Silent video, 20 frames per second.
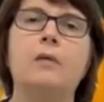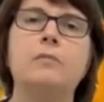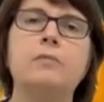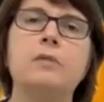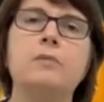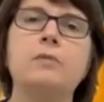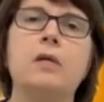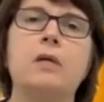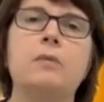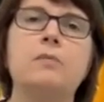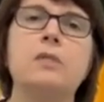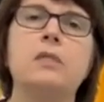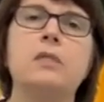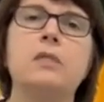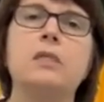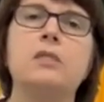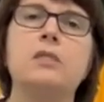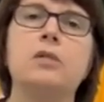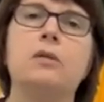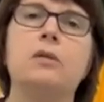sometimes the
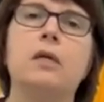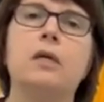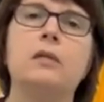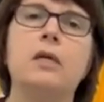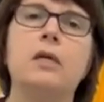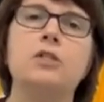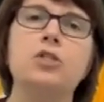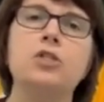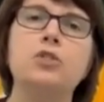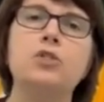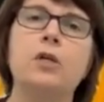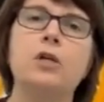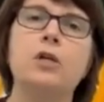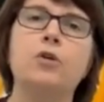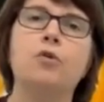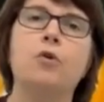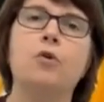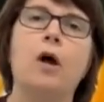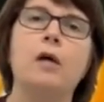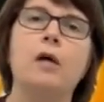knees don't like that. Just try to
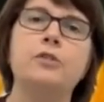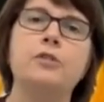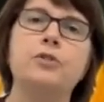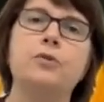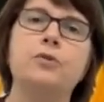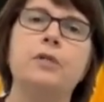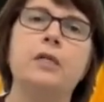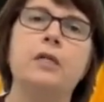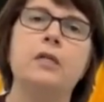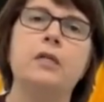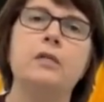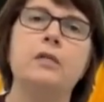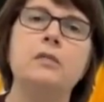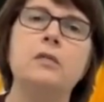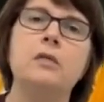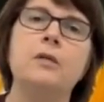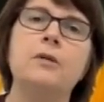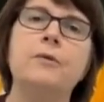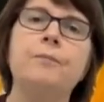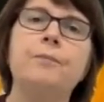cross your
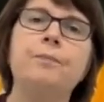knees,